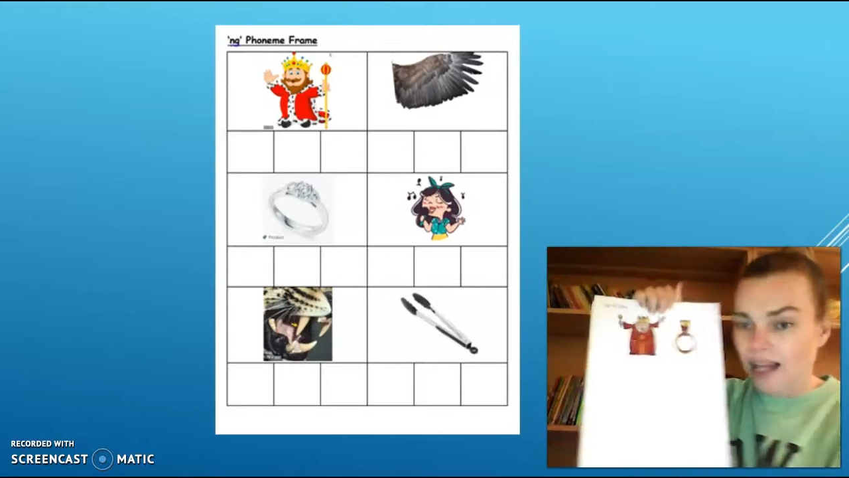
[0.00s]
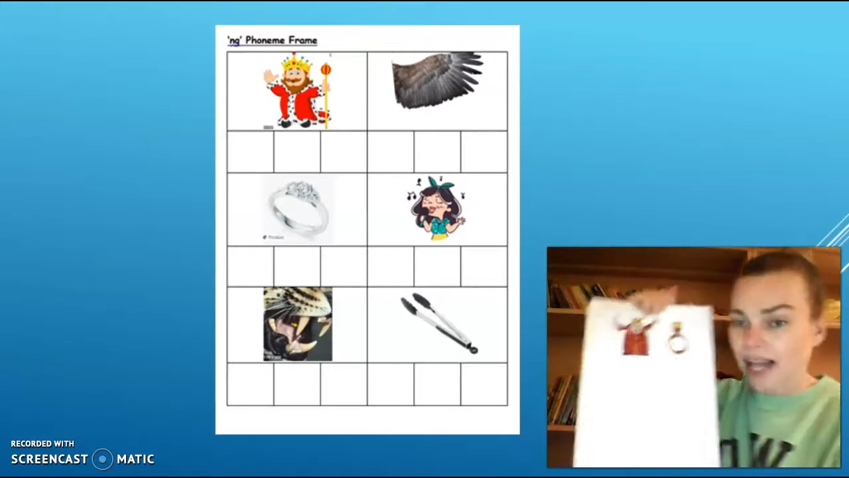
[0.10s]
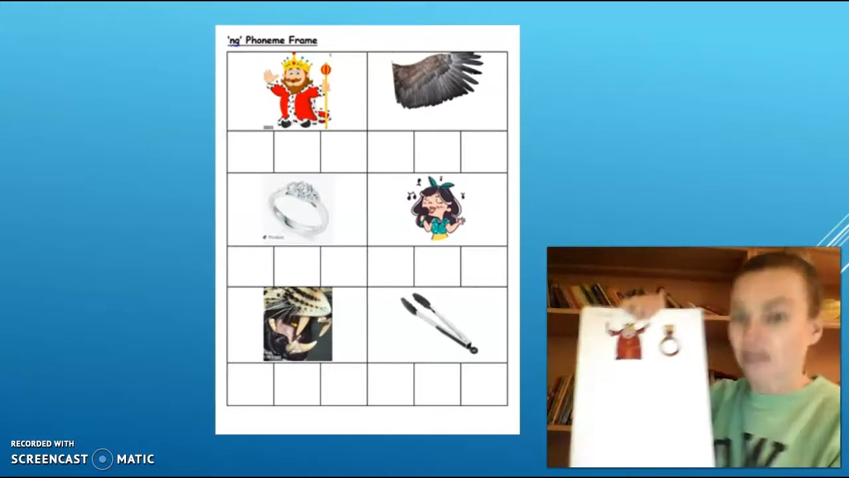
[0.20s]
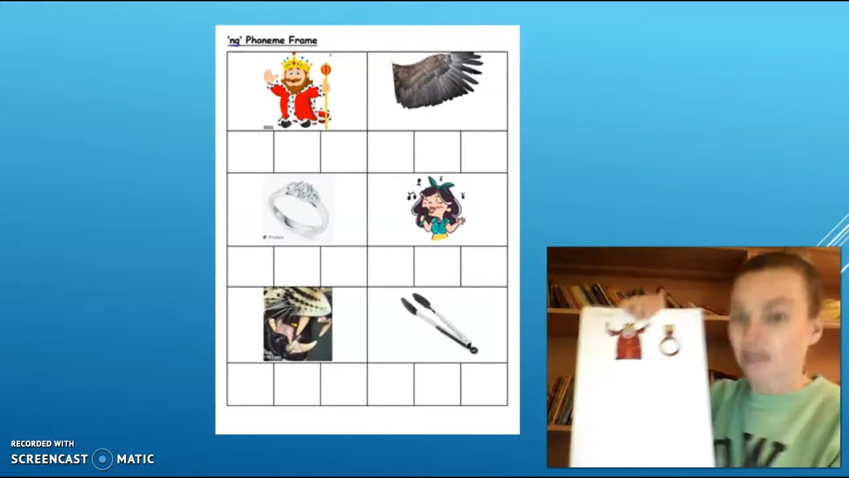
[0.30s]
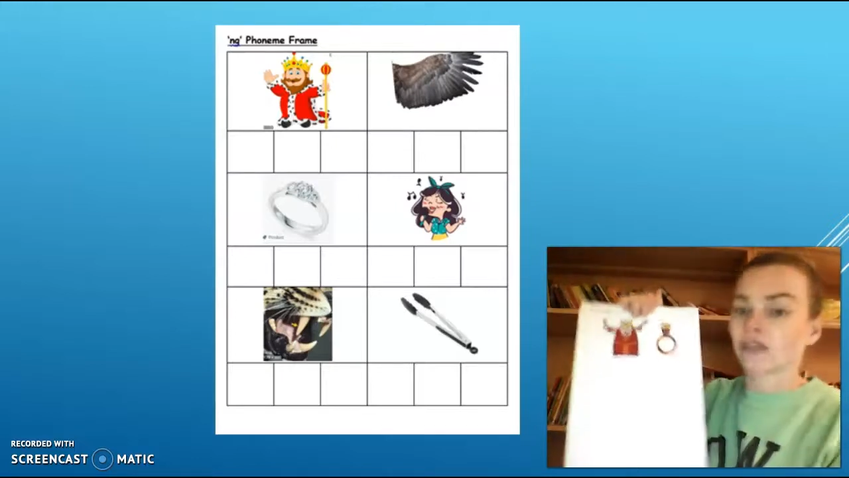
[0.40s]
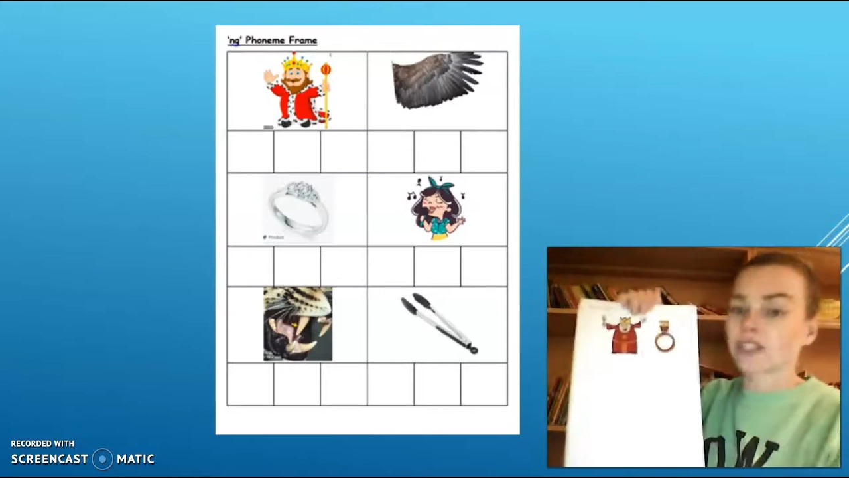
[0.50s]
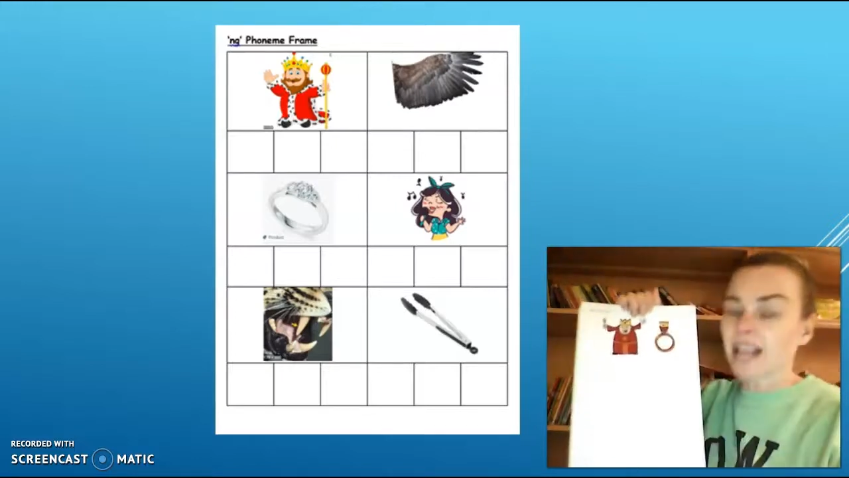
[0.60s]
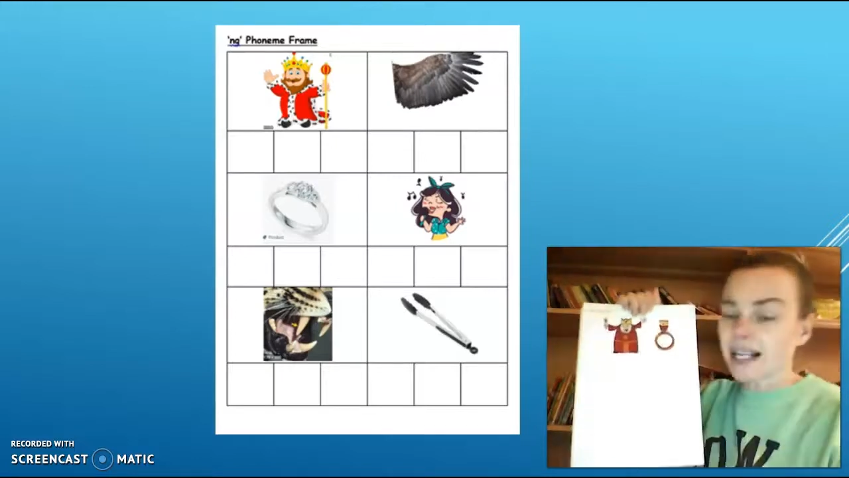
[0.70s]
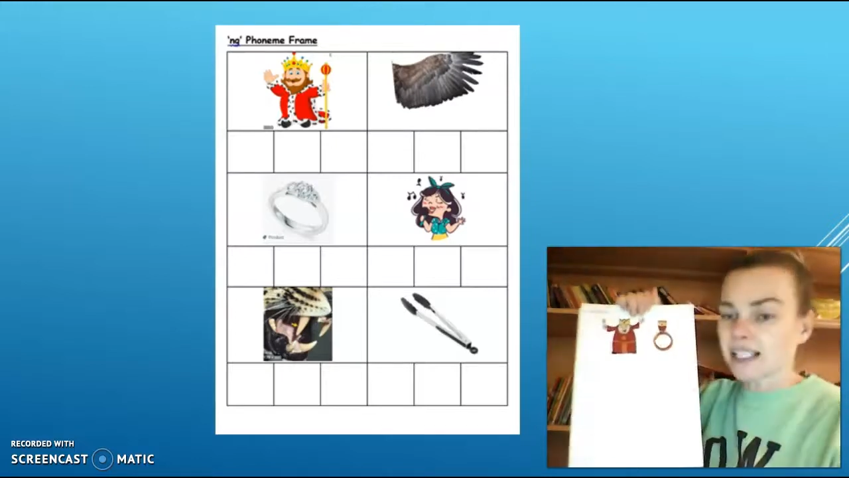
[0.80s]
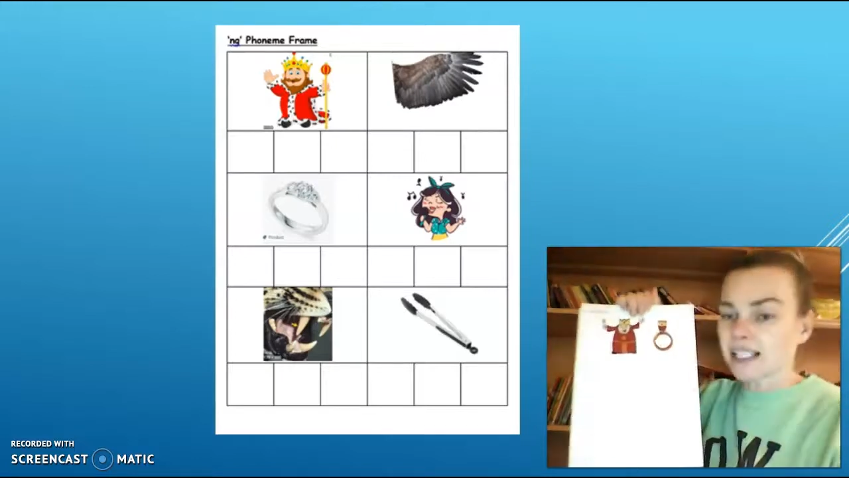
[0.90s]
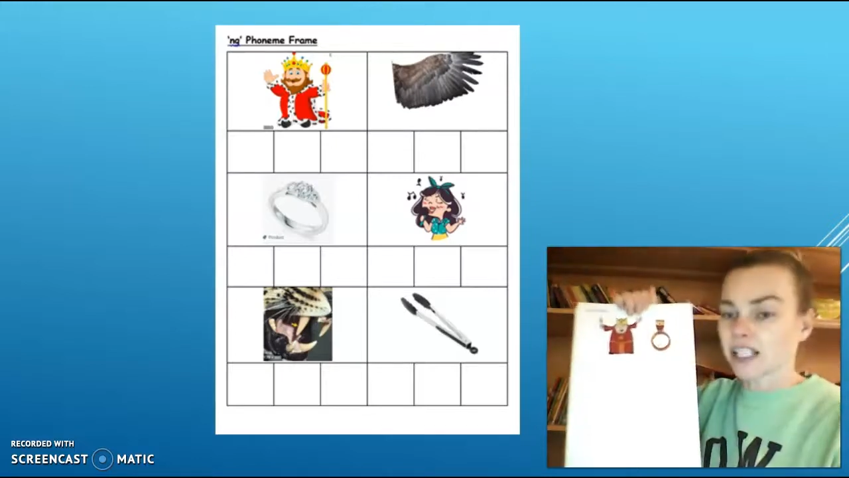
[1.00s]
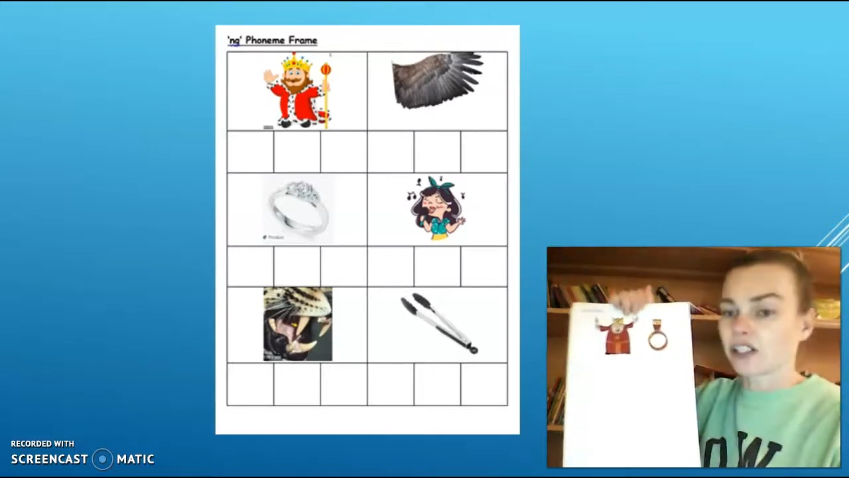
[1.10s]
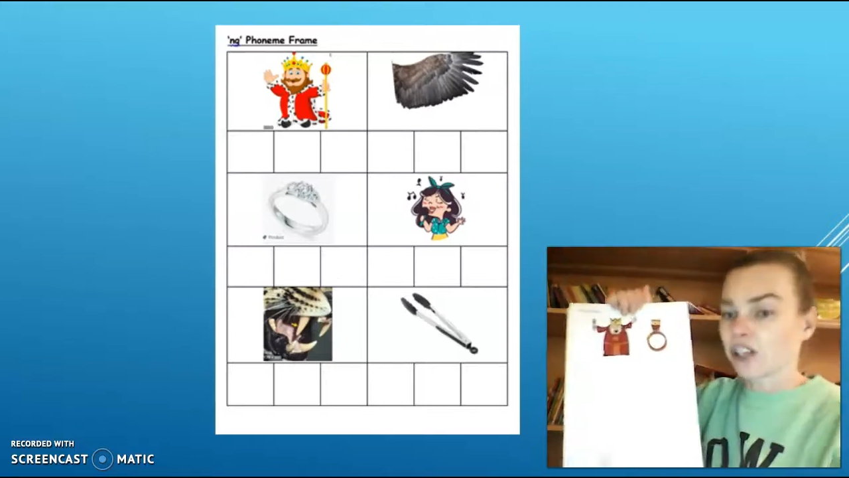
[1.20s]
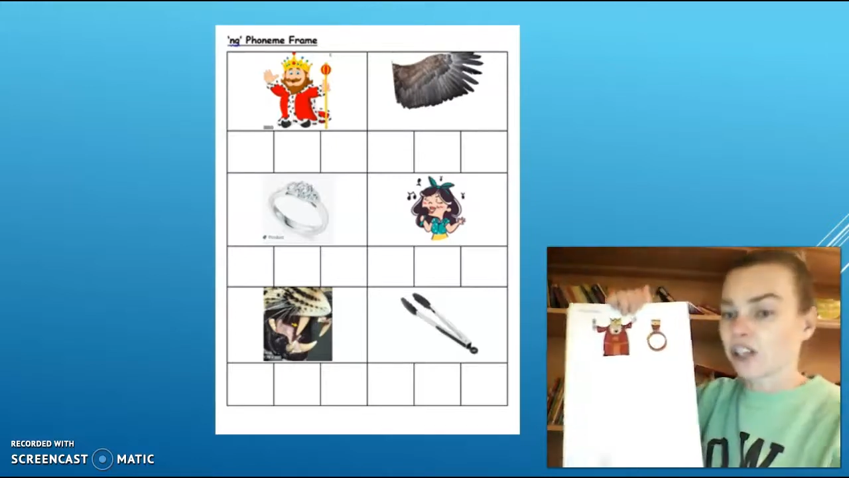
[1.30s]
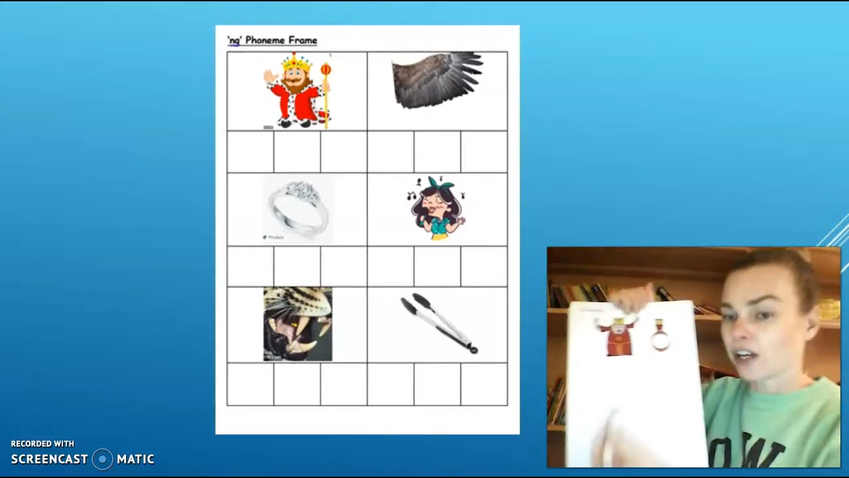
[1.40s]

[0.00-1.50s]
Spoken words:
And your sentence you're going